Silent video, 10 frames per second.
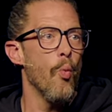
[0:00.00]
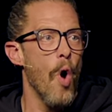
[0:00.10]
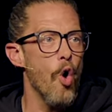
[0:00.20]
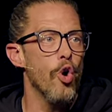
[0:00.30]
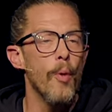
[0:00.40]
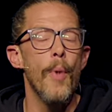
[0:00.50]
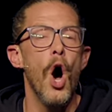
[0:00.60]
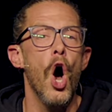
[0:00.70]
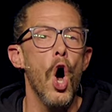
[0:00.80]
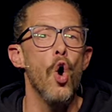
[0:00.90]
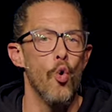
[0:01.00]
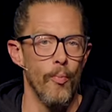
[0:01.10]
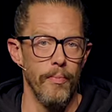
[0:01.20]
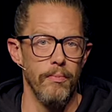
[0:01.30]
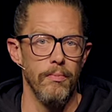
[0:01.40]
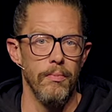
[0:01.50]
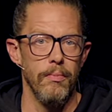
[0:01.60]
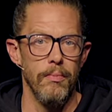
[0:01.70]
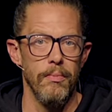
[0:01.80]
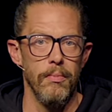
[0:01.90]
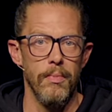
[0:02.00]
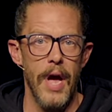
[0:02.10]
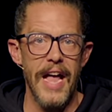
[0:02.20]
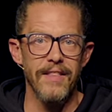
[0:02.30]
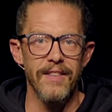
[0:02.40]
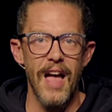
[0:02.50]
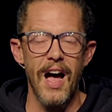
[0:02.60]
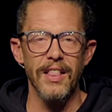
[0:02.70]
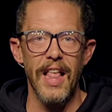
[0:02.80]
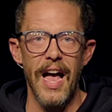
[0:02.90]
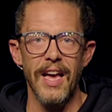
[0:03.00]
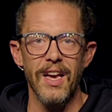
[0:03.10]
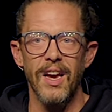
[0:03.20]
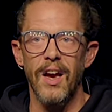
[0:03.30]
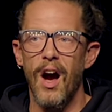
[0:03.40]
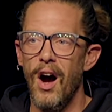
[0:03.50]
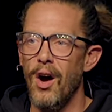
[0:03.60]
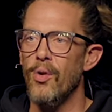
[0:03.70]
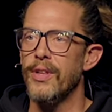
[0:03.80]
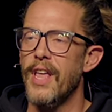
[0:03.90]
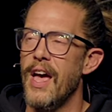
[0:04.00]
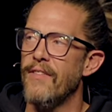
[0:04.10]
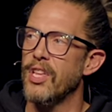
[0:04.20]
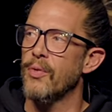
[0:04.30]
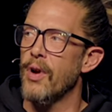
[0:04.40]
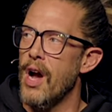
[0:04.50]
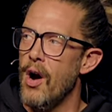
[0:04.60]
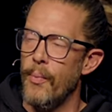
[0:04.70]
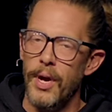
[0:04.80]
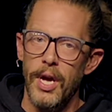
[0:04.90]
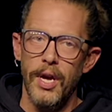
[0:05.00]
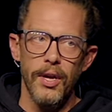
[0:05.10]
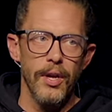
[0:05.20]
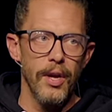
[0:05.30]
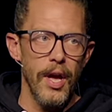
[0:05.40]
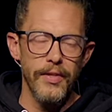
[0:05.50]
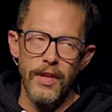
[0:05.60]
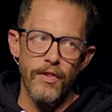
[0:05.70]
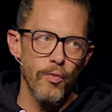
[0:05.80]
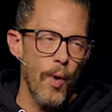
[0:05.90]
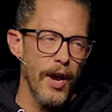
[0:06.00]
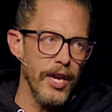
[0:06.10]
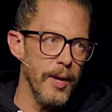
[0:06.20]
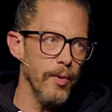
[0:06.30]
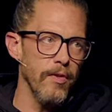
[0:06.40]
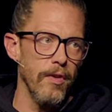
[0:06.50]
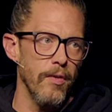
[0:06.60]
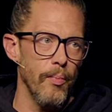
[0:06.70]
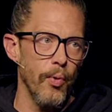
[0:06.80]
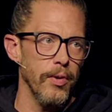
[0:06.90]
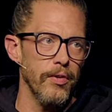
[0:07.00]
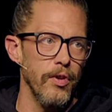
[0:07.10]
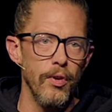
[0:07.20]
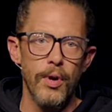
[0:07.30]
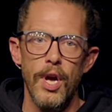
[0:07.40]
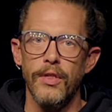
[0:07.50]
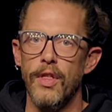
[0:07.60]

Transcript: Welcome home. It's not oh, in the heavenly realm, and this is why Hebrews is important too.